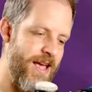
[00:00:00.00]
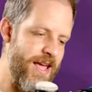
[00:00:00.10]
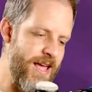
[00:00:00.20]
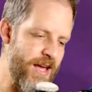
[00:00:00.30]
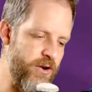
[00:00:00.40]

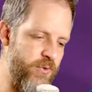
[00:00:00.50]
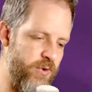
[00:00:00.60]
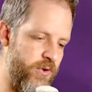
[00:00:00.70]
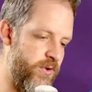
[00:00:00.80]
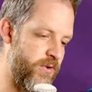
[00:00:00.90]

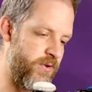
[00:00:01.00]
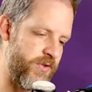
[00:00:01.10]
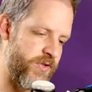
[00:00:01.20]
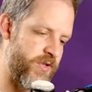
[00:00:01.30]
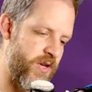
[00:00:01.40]

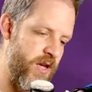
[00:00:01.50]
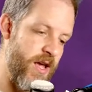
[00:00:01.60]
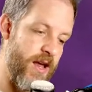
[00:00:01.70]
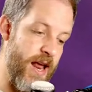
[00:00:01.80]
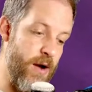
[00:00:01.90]
equals
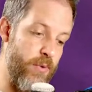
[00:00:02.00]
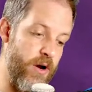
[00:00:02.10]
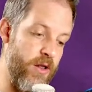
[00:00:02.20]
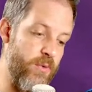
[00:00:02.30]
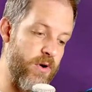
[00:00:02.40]
now we're
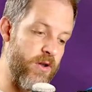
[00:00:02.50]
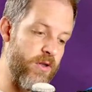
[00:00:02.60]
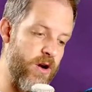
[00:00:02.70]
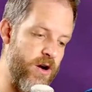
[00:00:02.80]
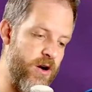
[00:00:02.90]
gonna we're gonna
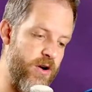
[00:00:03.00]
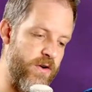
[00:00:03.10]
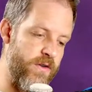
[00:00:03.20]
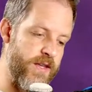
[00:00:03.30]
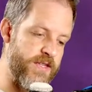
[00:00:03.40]

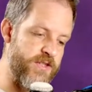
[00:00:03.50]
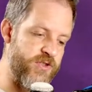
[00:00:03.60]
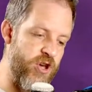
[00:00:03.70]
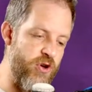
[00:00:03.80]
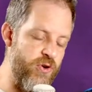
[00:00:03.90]
learn this
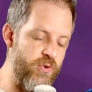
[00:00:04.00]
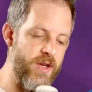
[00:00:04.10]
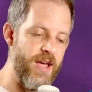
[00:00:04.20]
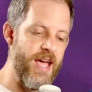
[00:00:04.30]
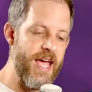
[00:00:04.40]
soon.
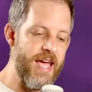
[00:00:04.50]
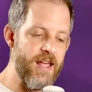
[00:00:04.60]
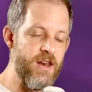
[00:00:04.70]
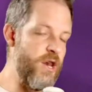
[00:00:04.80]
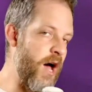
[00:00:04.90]

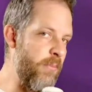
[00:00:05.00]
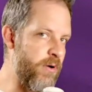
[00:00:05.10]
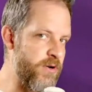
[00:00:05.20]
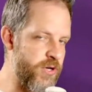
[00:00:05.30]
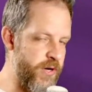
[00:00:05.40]

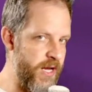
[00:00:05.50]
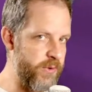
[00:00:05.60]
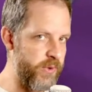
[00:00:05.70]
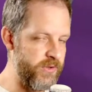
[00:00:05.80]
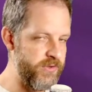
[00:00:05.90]
Numbers are
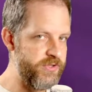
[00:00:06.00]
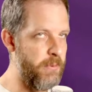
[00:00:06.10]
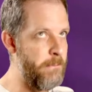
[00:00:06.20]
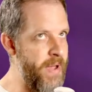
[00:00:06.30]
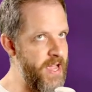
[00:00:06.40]
equal, so
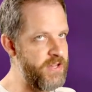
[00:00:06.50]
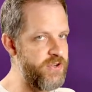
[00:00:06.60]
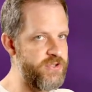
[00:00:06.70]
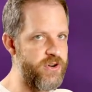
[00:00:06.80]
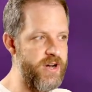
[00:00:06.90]

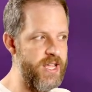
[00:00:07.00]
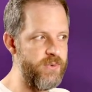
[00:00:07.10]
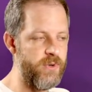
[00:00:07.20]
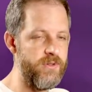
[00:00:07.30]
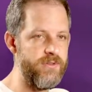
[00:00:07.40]
measures are
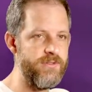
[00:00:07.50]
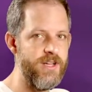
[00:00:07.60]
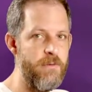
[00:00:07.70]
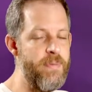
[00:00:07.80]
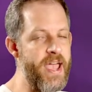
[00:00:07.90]
equal.
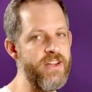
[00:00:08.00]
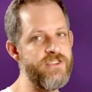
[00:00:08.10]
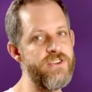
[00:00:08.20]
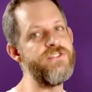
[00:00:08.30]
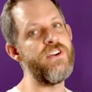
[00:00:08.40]

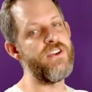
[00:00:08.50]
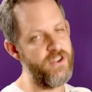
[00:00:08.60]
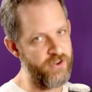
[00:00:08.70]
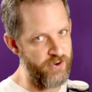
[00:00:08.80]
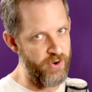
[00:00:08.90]
Pictures are
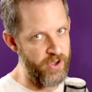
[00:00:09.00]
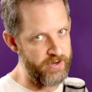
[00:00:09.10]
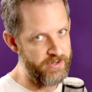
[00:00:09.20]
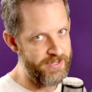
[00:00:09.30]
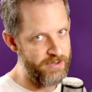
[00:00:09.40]

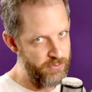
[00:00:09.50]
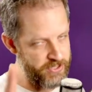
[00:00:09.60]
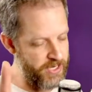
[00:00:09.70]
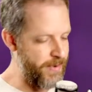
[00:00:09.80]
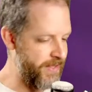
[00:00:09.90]
congruent. We'll
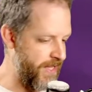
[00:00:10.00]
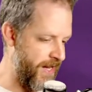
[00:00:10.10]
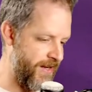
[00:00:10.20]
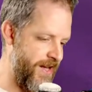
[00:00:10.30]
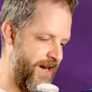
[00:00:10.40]
talk about
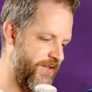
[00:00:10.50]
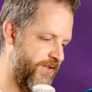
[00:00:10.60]
that that